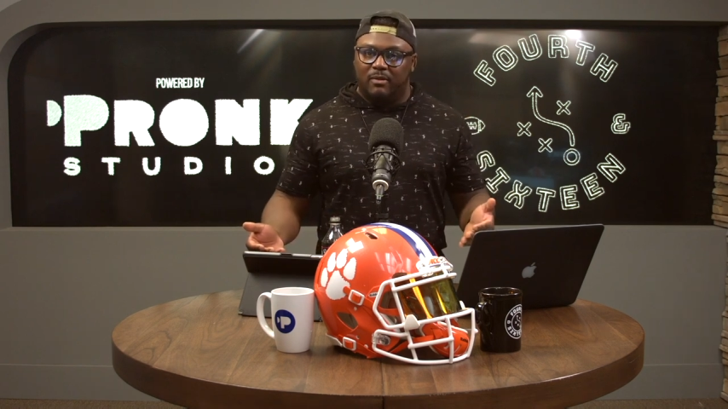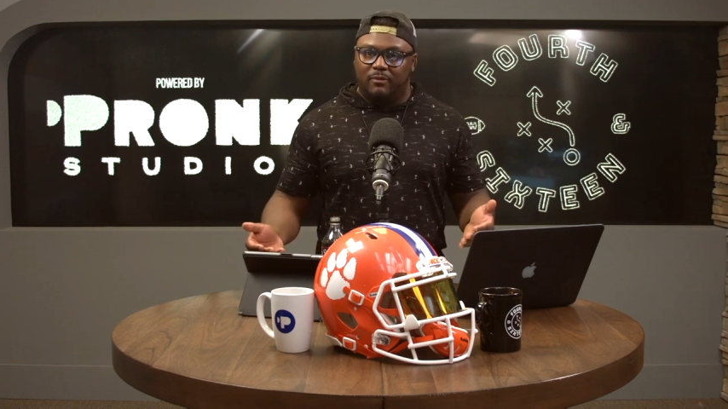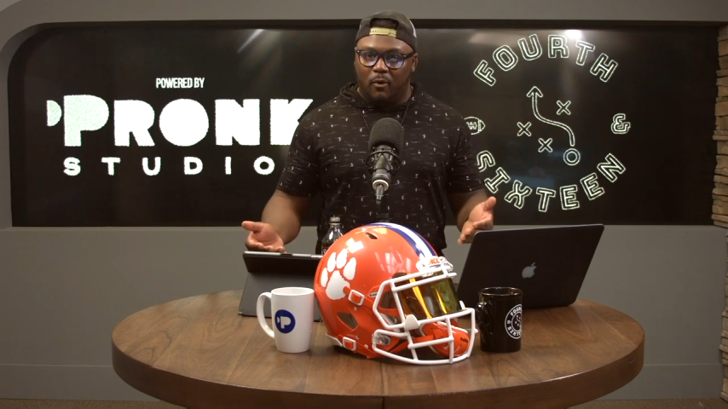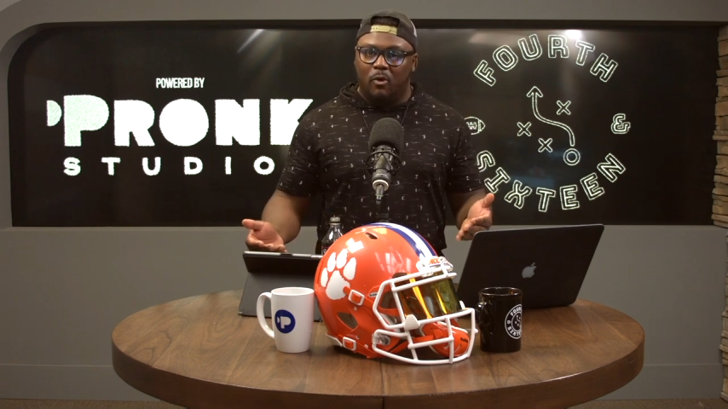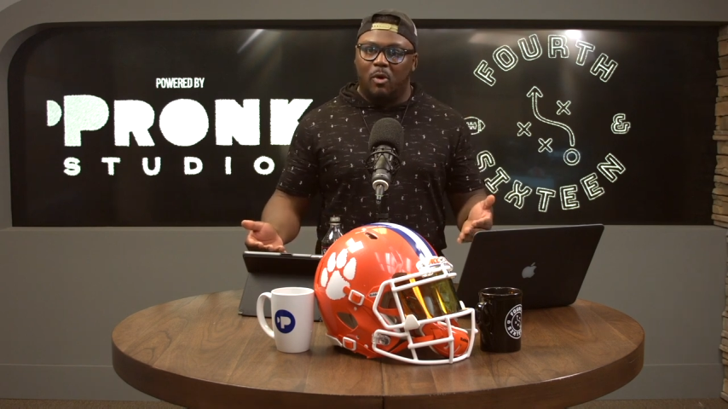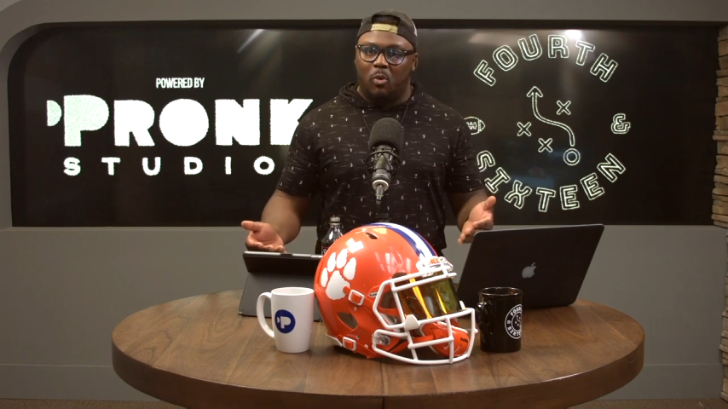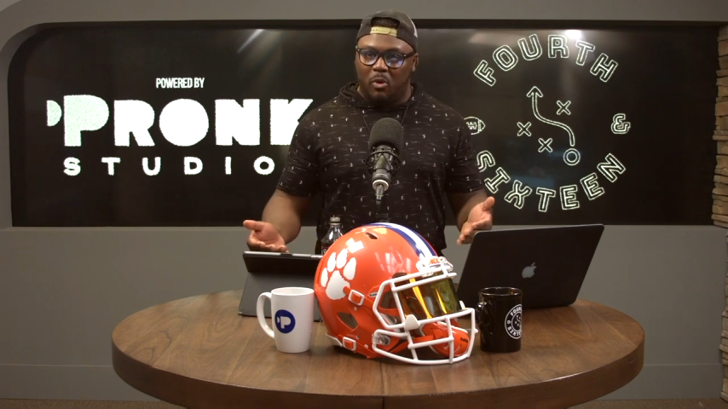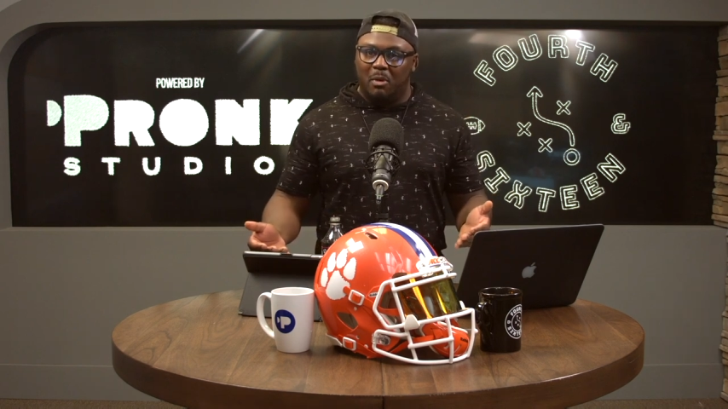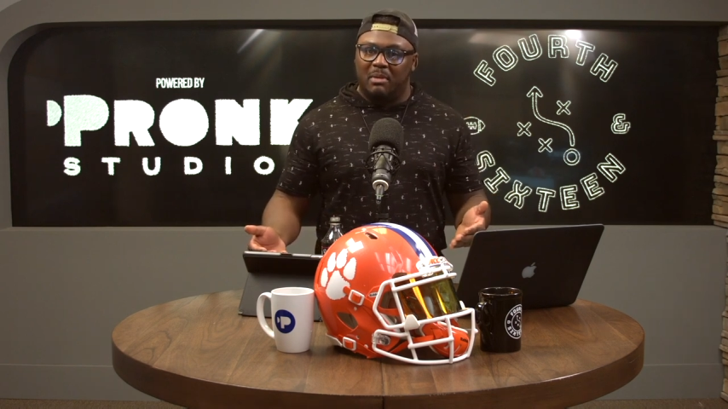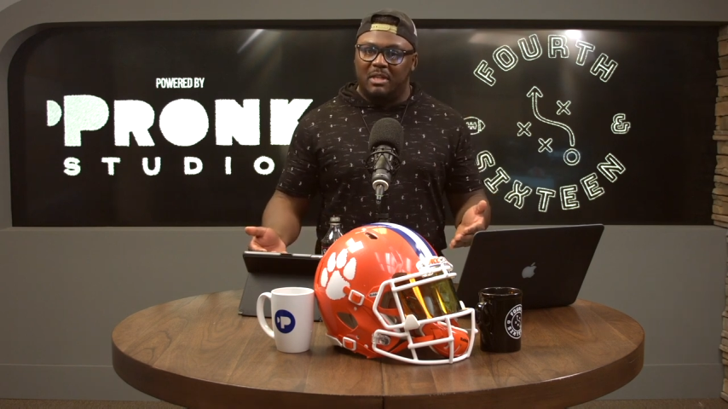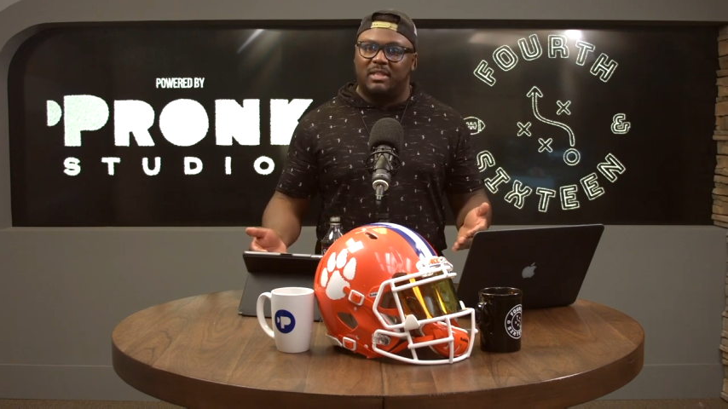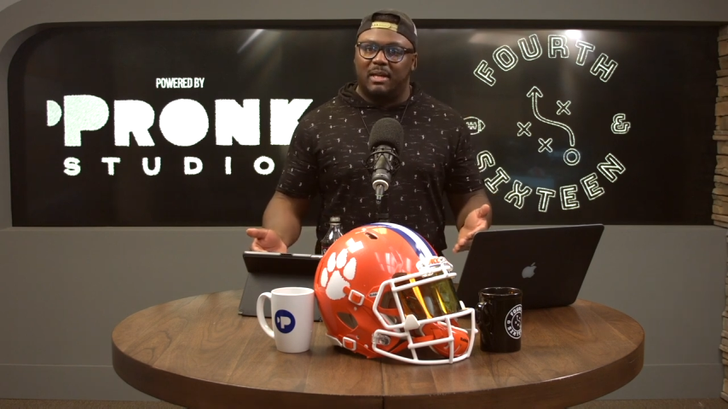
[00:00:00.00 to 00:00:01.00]
for Will
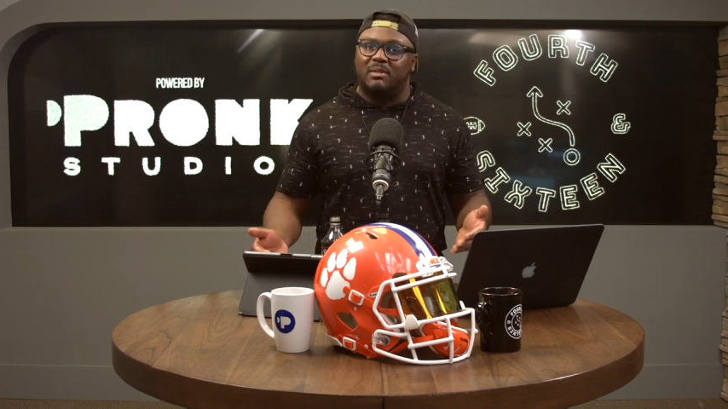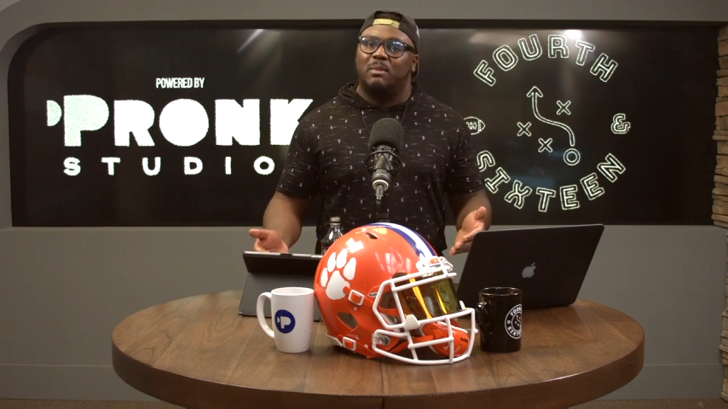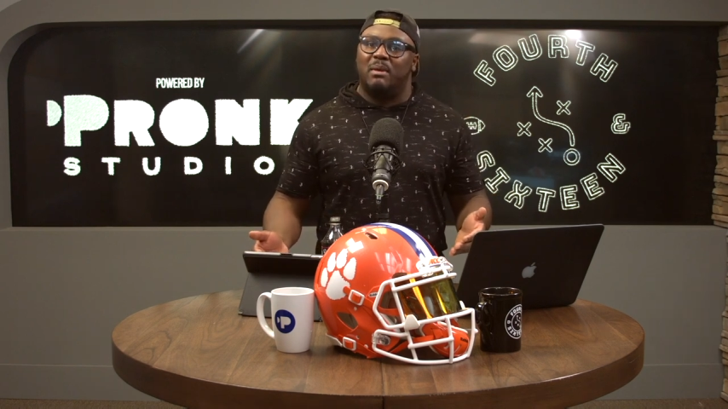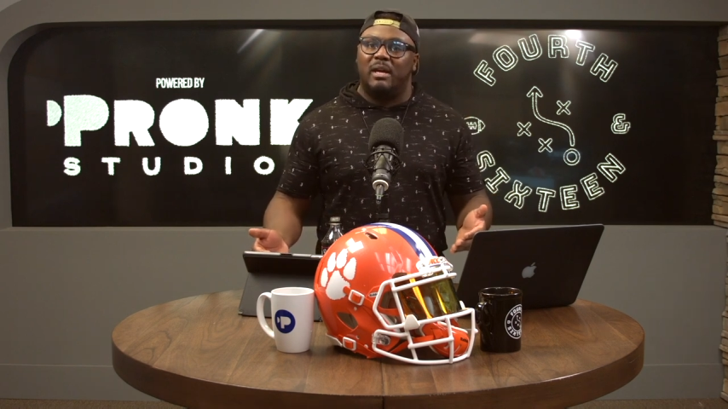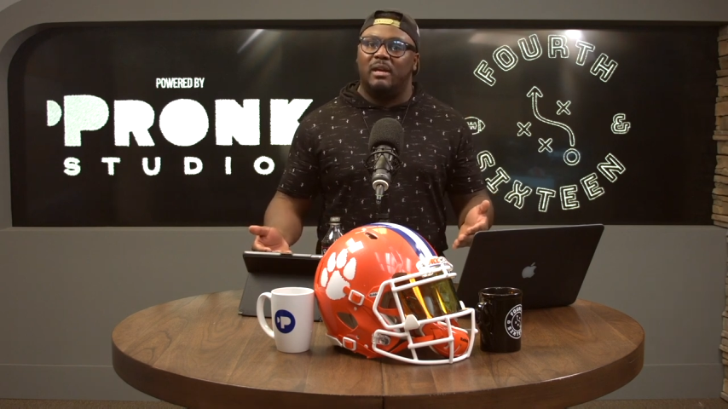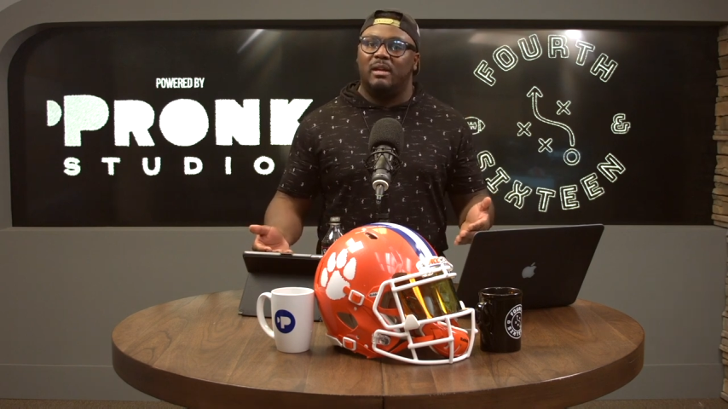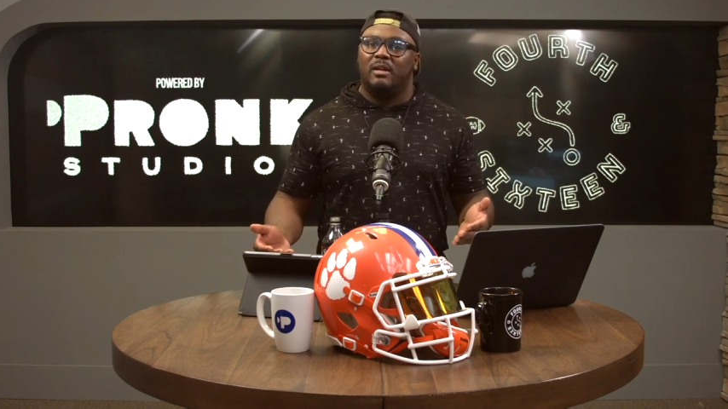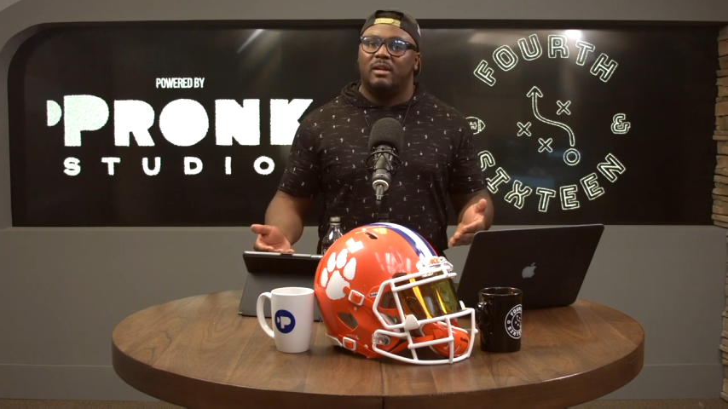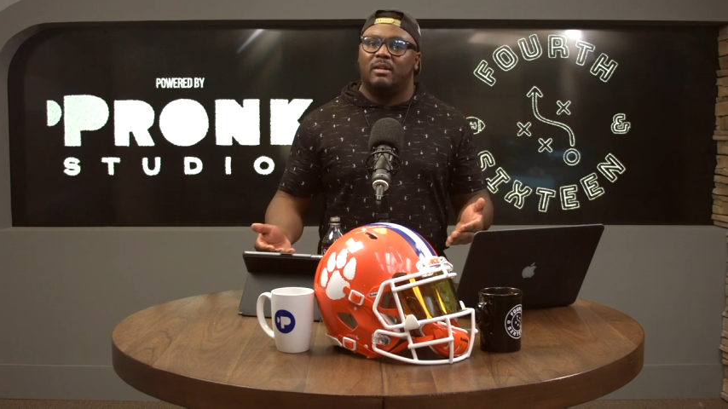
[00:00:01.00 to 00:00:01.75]
Muschamp to be